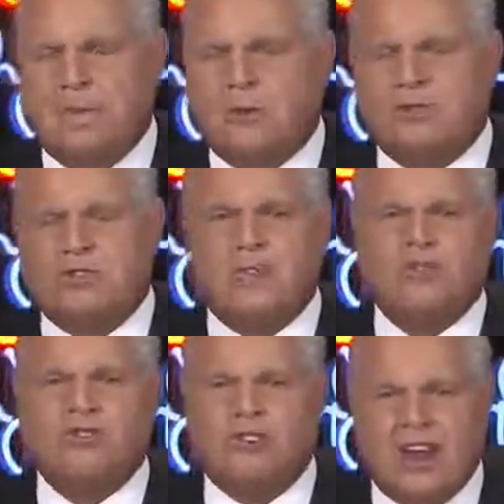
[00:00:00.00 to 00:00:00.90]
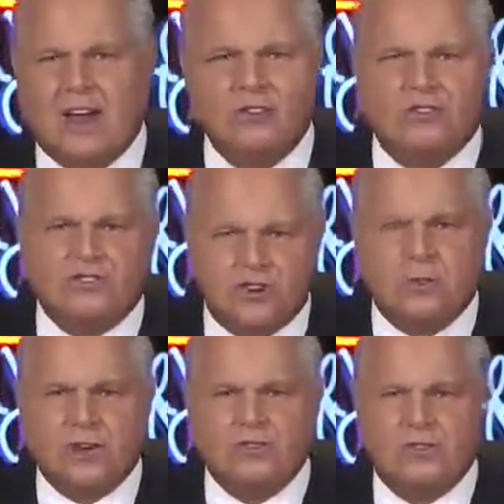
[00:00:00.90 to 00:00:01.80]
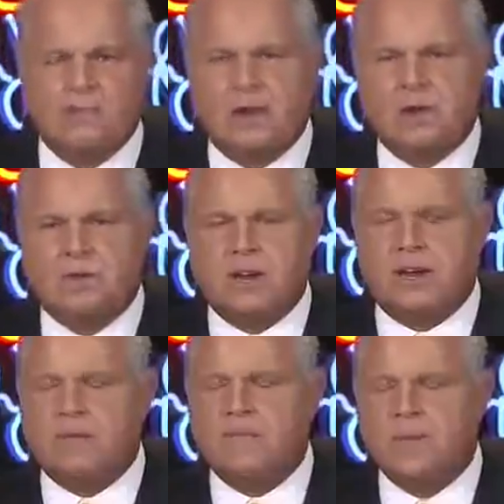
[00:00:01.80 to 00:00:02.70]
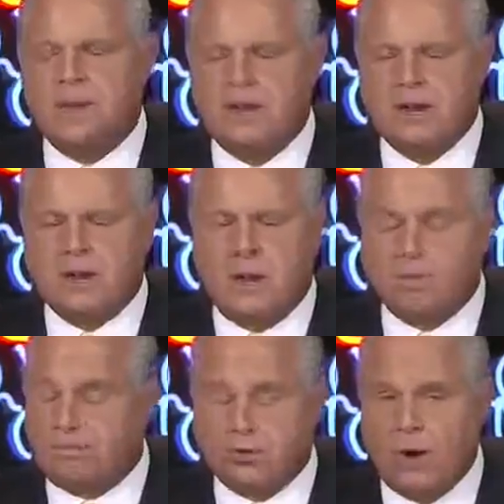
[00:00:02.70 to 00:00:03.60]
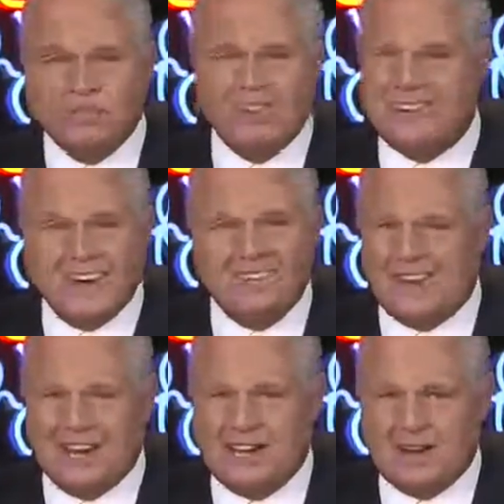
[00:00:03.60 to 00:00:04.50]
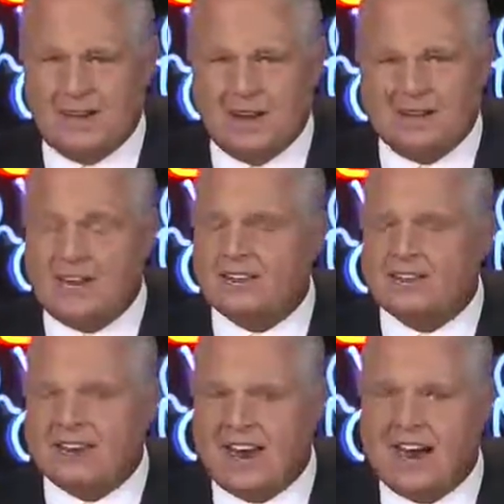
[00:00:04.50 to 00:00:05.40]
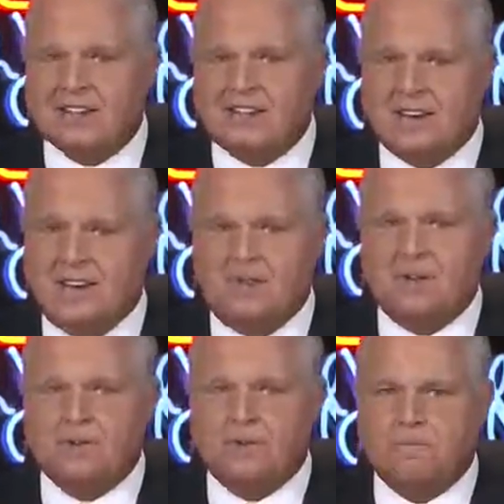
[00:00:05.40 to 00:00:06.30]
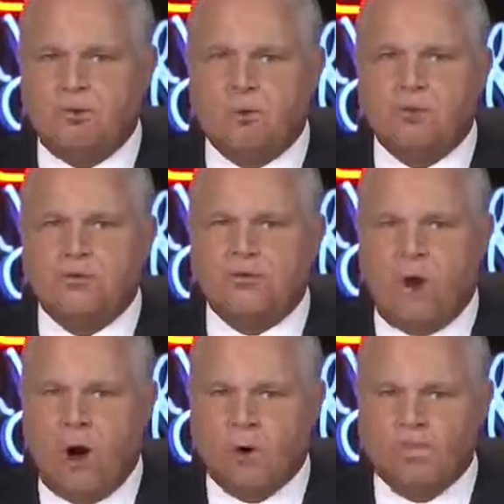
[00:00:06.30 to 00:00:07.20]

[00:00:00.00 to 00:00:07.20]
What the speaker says: I mean, Obama was never challenged seriously by the media. Trump doesn't have any of that. He's got to keep his supporters